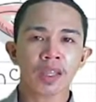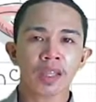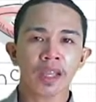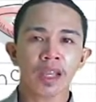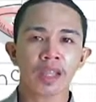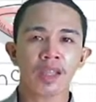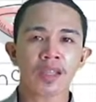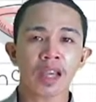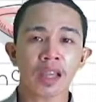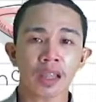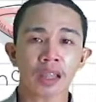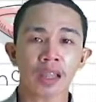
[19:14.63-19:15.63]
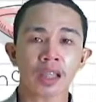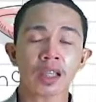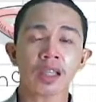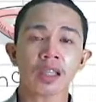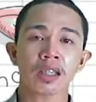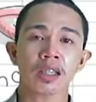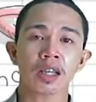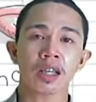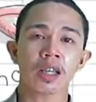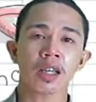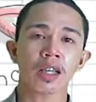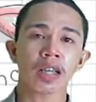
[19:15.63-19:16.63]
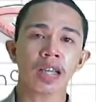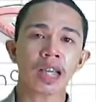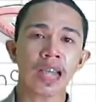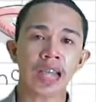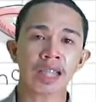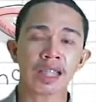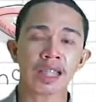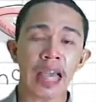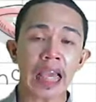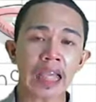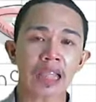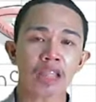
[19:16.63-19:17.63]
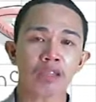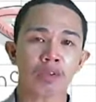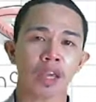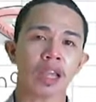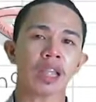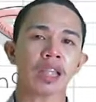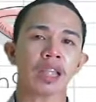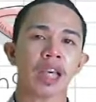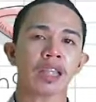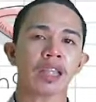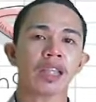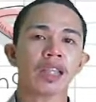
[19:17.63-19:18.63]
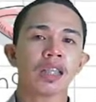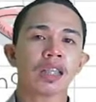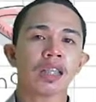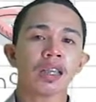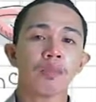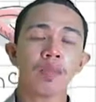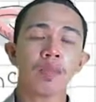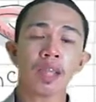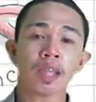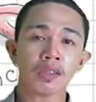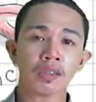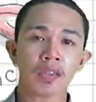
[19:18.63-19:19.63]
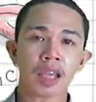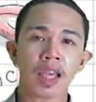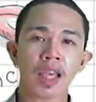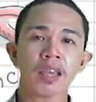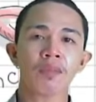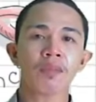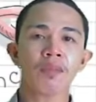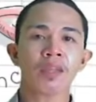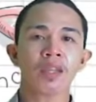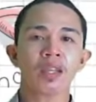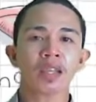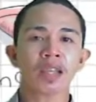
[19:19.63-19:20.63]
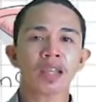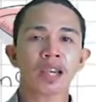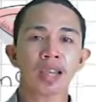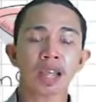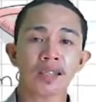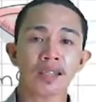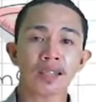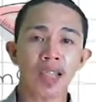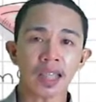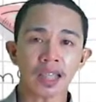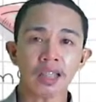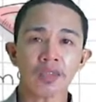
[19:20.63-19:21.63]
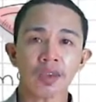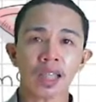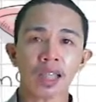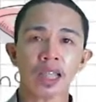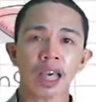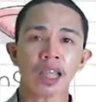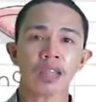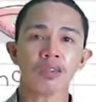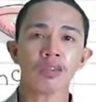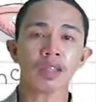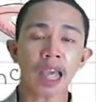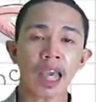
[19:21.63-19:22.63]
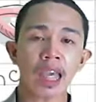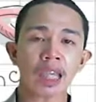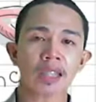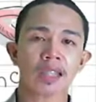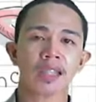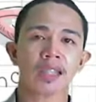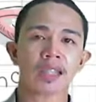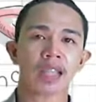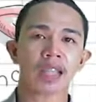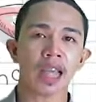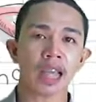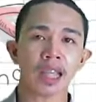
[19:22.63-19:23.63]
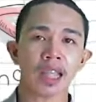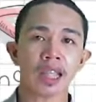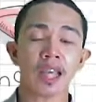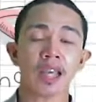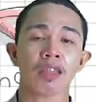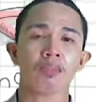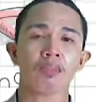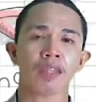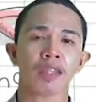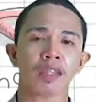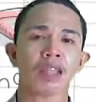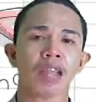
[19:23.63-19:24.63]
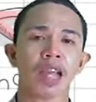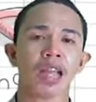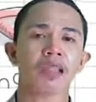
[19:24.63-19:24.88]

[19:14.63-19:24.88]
is under the class 80 to 89. Meaning to say, the class 80 to 89 contains the 90th percentile.